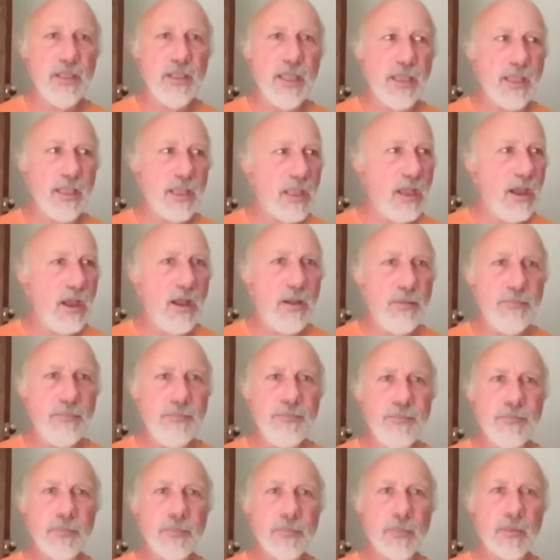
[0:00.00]
they
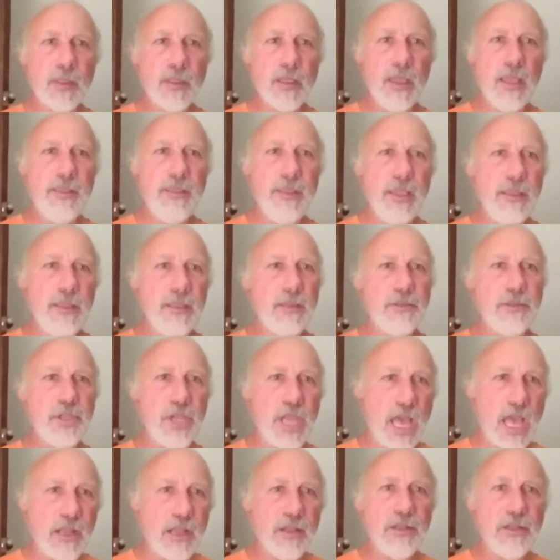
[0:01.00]
come and then
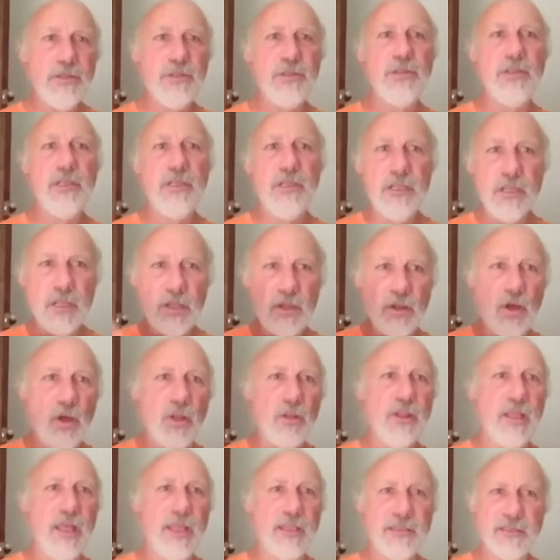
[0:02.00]
challenging and
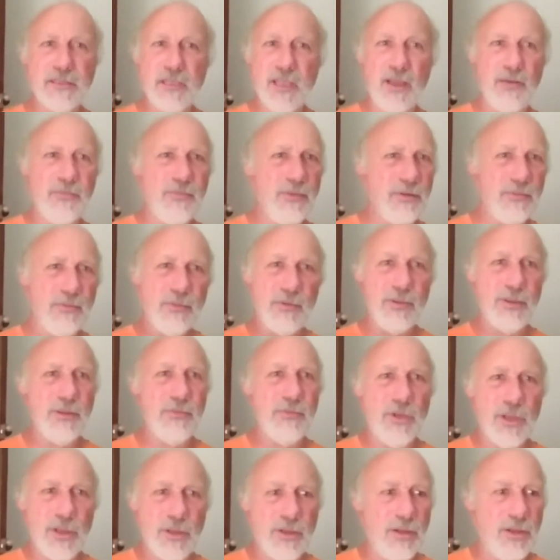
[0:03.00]
all that stuff.
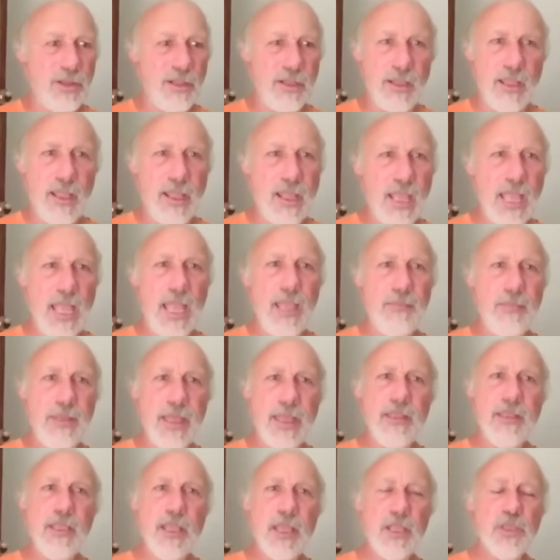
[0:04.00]
But good. Hey
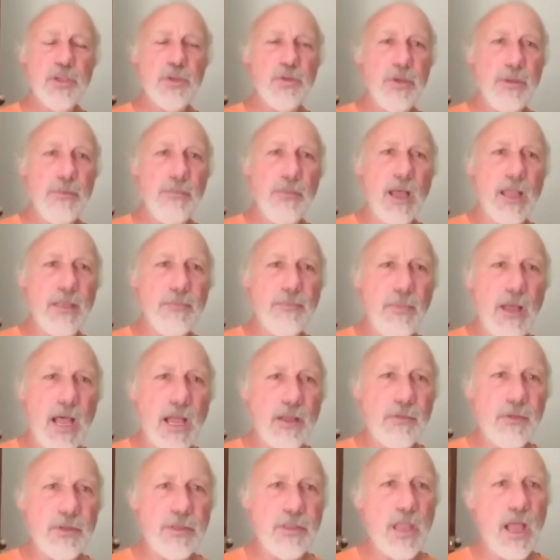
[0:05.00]
man, Srimad
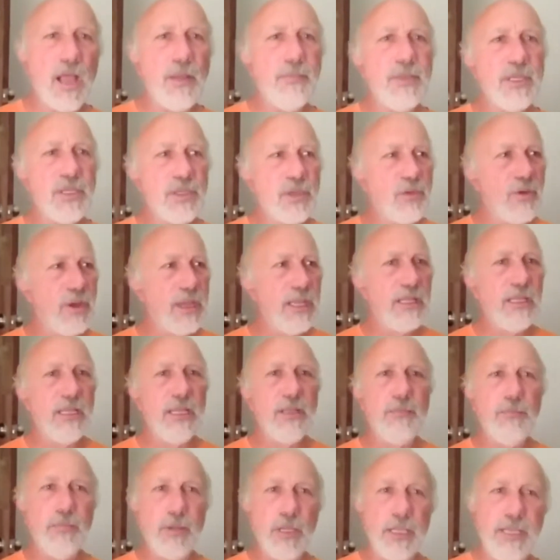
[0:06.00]
Bhagavatam is
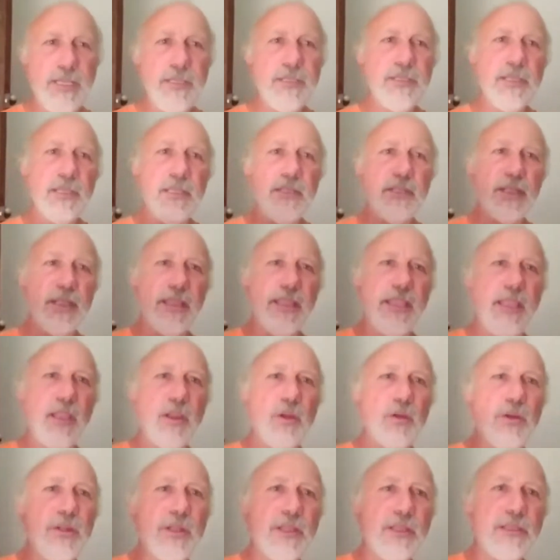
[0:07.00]
greatly pleasing to
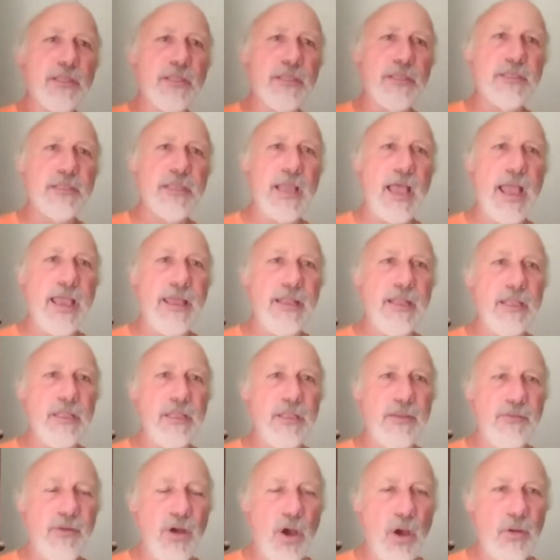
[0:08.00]
hear in the society
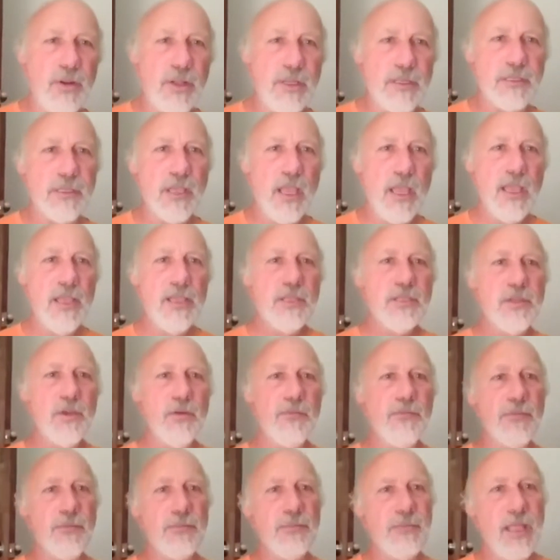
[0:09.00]
of devotees. So
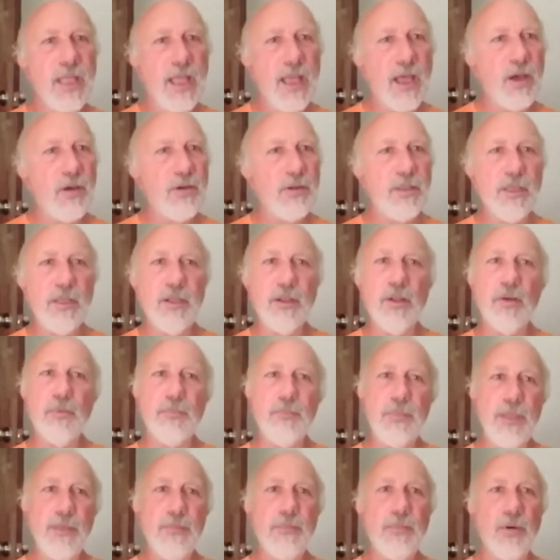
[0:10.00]
from now, you know,
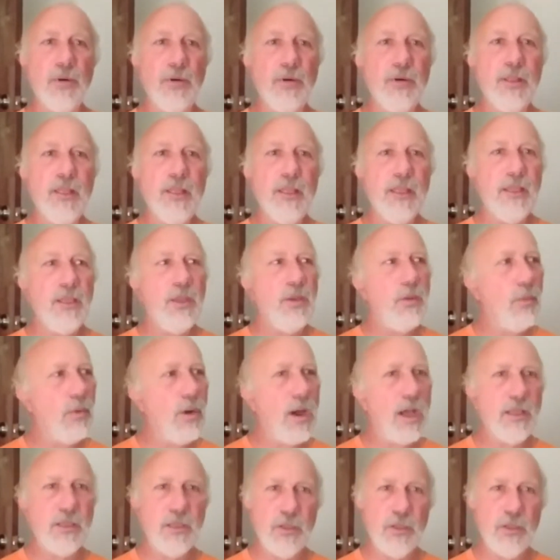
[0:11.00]
people, you